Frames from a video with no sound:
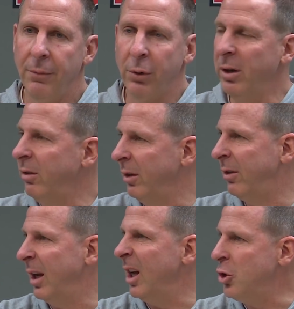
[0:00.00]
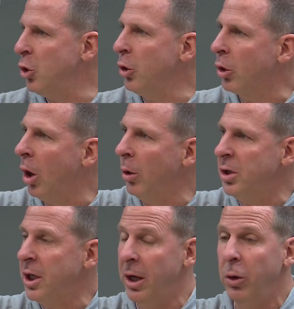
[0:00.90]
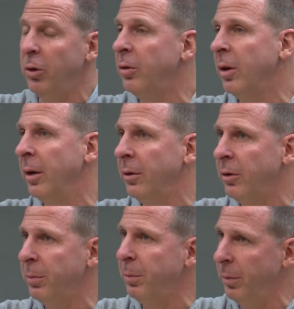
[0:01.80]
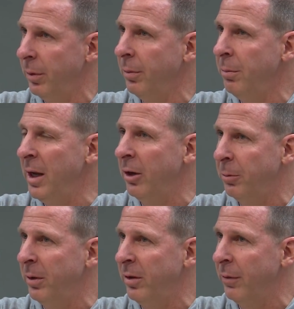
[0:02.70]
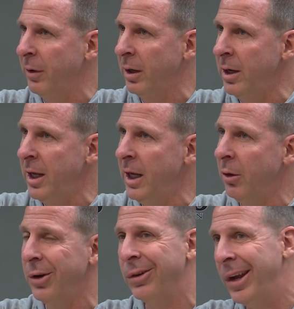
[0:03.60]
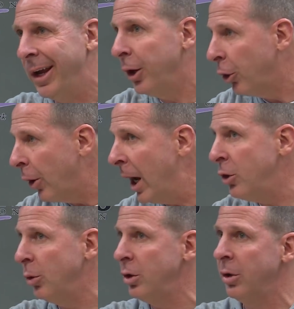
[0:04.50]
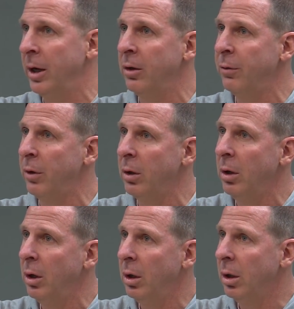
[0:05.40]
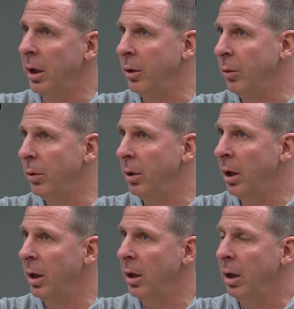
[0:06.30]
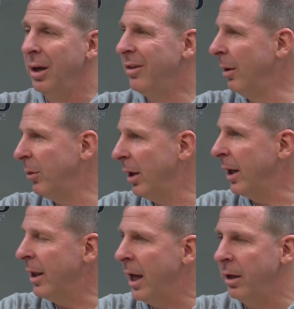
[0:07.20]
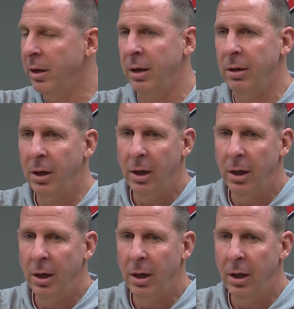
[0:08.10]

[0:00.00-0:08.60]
for instance, a junior college kid who's going to meet a specific need, or you're taking a graduate transfer, something like that. And